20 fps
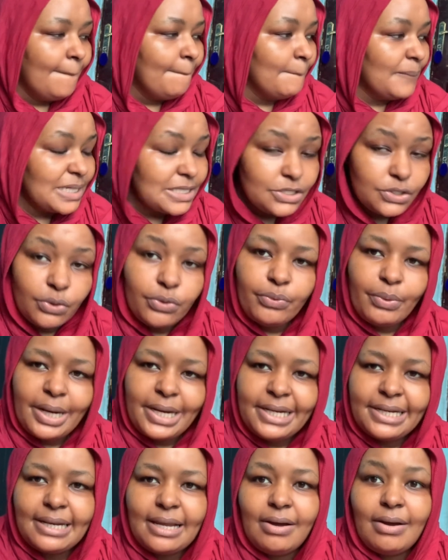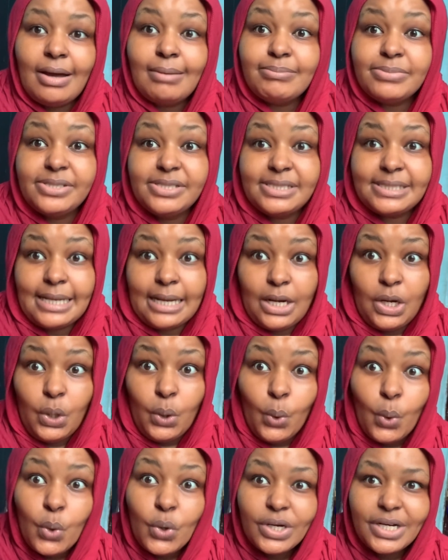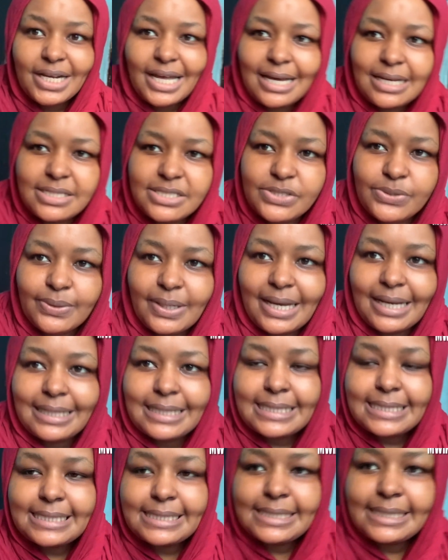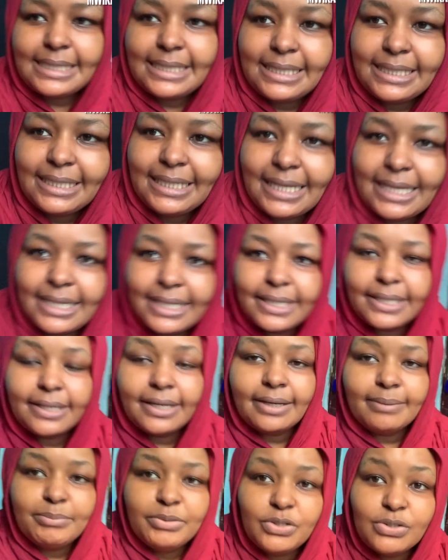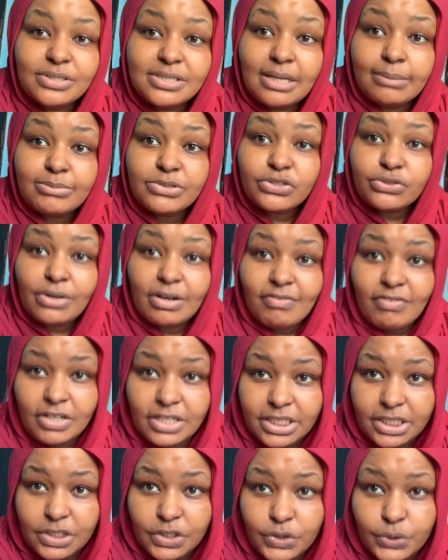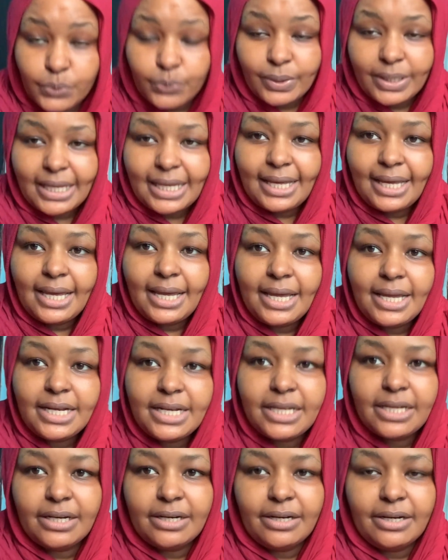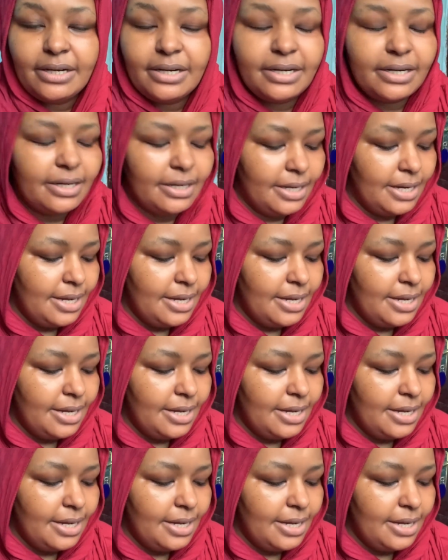But so right now I'm just alone, as you can see, and because I'm traveling to Kenya,